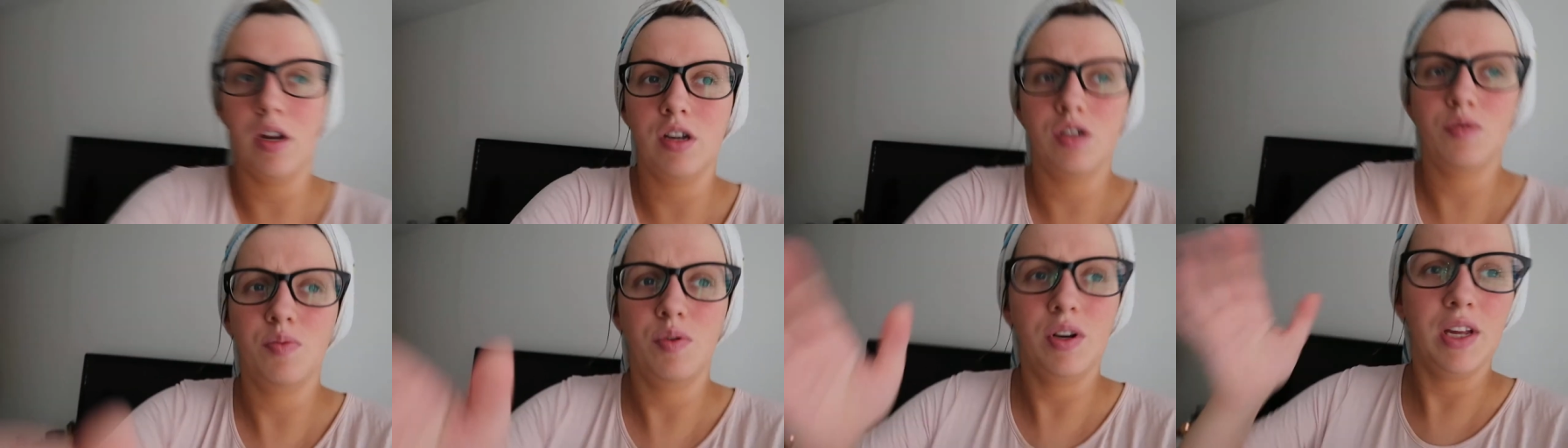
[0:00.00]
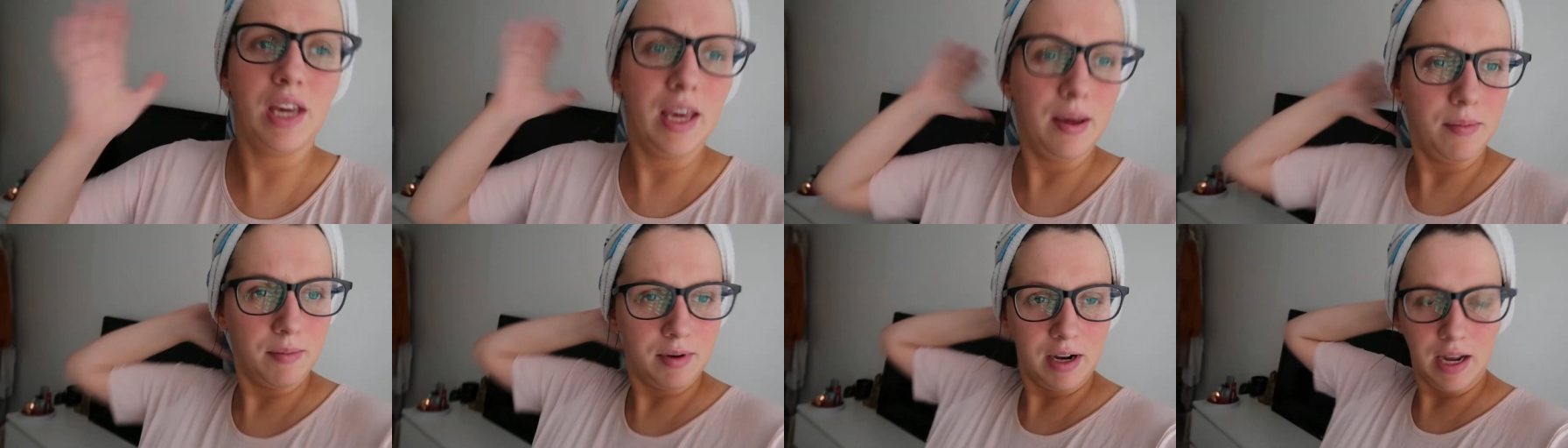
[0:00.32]
I just want
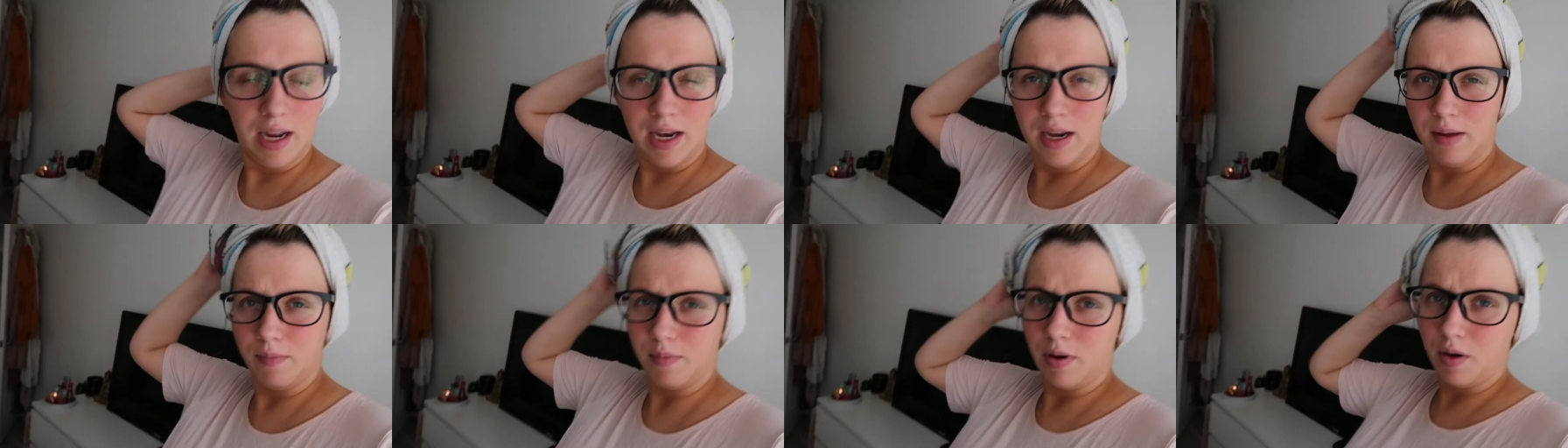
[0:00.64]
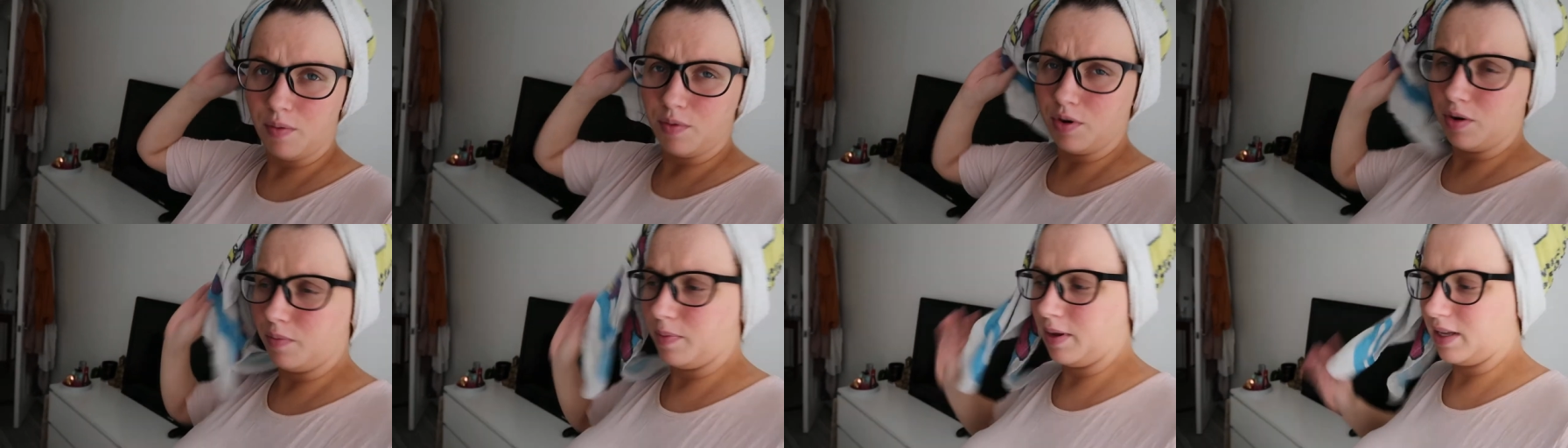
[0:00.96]
to keep cleaning but I
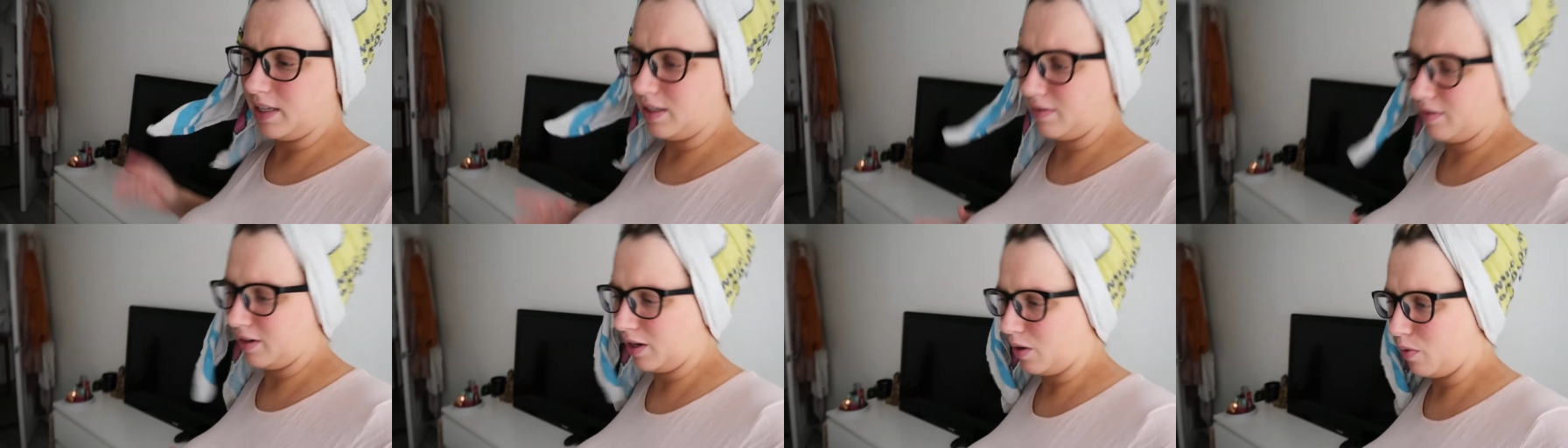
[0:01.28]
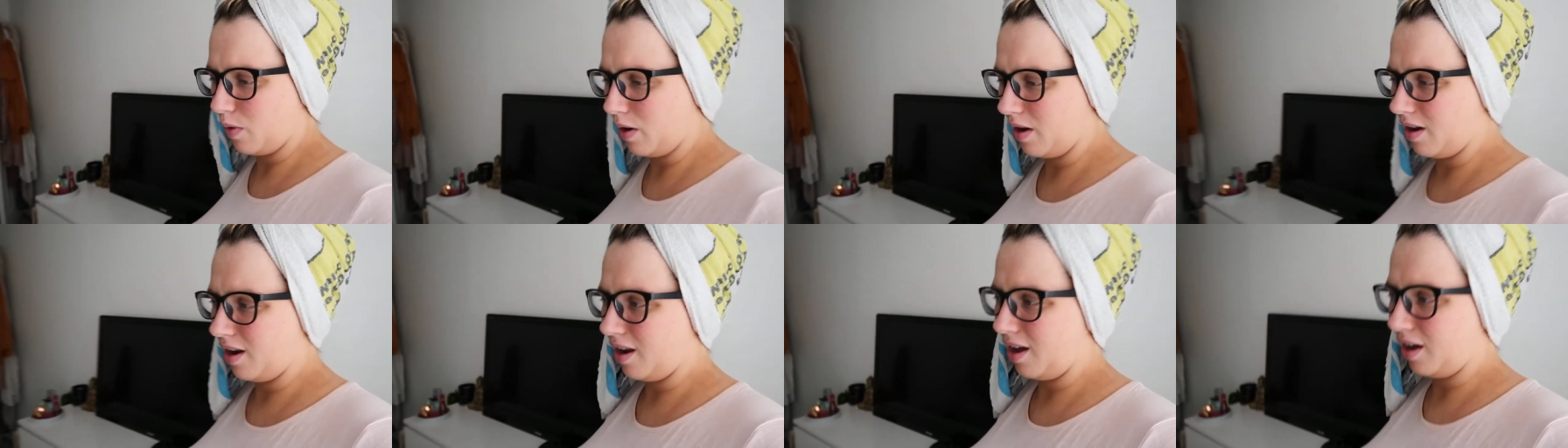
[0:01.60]
want to be in something
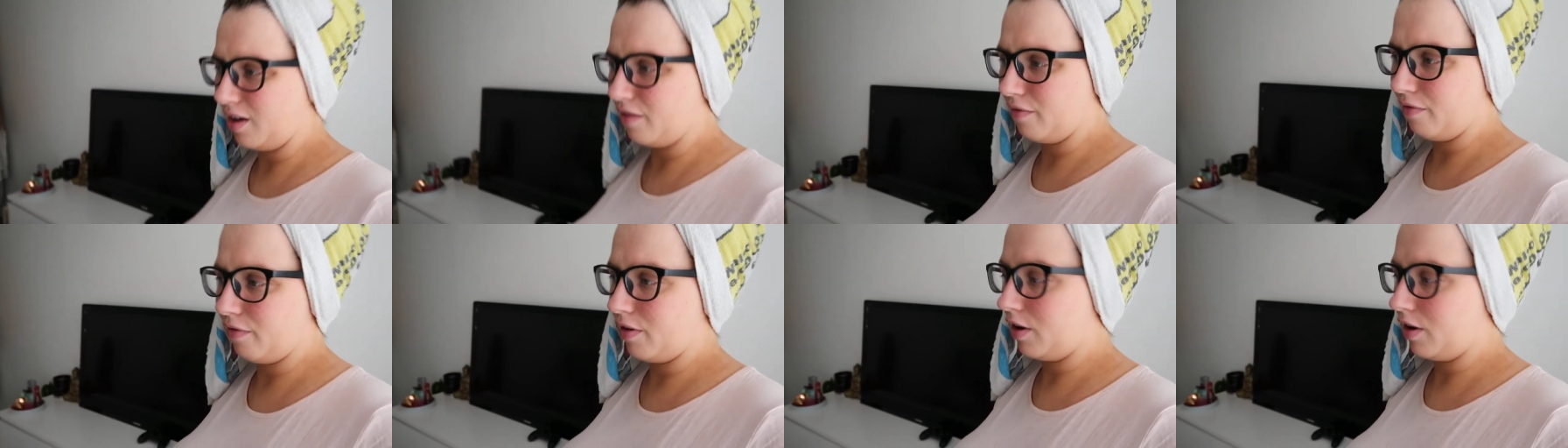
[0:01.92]
quite light and